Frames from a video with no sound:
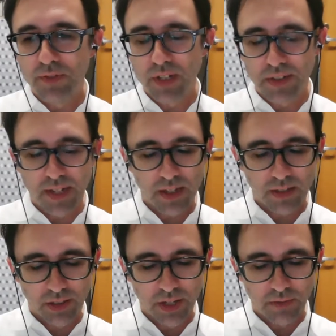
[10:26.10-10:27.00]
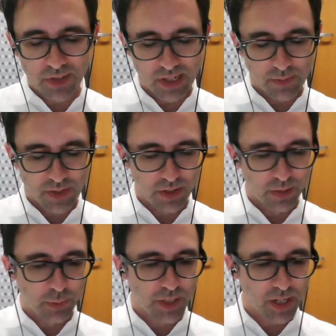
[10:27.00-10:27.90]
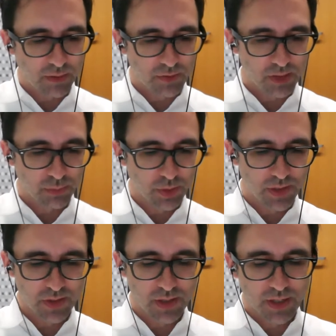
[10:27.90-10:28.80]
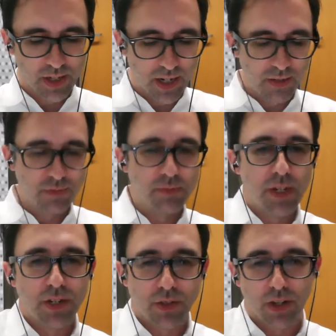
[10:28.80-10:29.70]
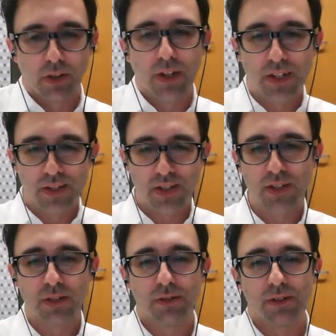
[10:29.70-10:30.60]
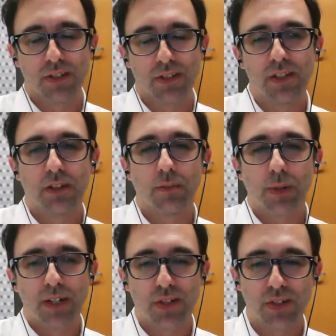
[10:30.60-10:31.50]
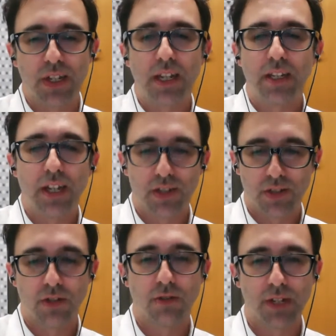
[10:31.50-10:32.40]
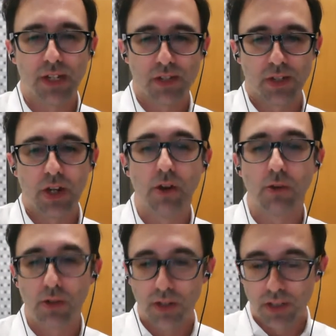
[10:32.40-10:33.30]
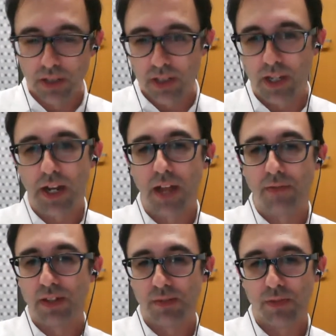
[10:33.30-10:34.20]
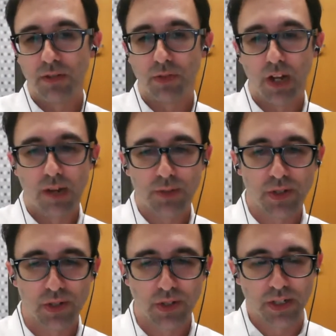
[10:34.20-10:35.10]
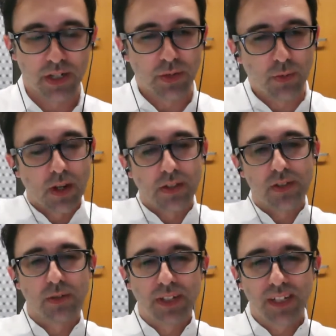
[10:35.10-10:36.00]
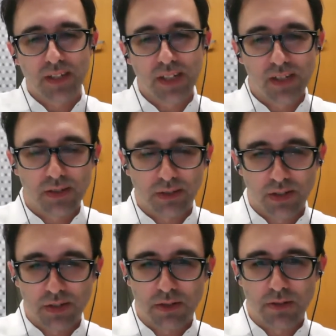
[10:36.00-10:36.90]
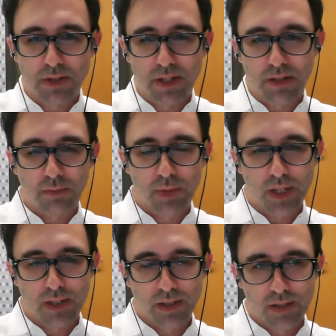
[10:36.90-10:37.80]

done that enough times now that we have templates that have the major areas, and so it's easier by just saying yes, no, and having some different options on each one. So it gets easier as you do it, but.